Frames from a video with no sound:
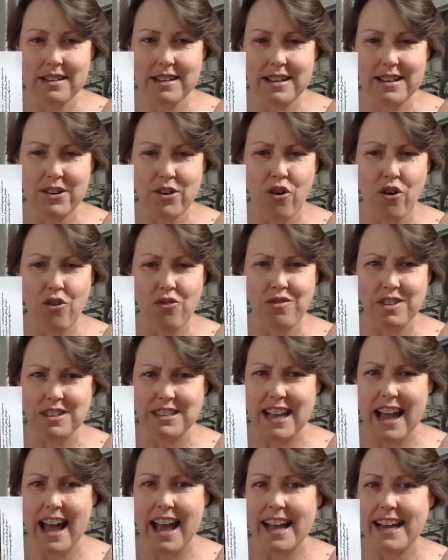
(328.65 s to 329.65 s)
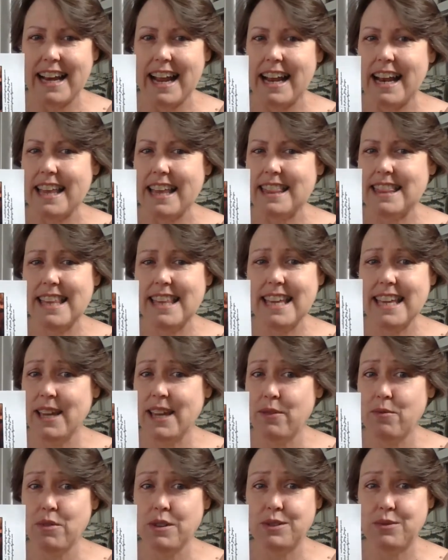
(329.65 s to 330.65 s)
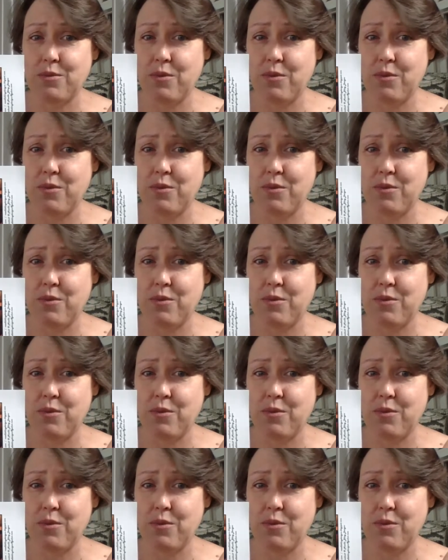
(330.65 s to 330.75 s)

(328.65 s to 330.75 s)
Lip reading: an overdyed, and I think it was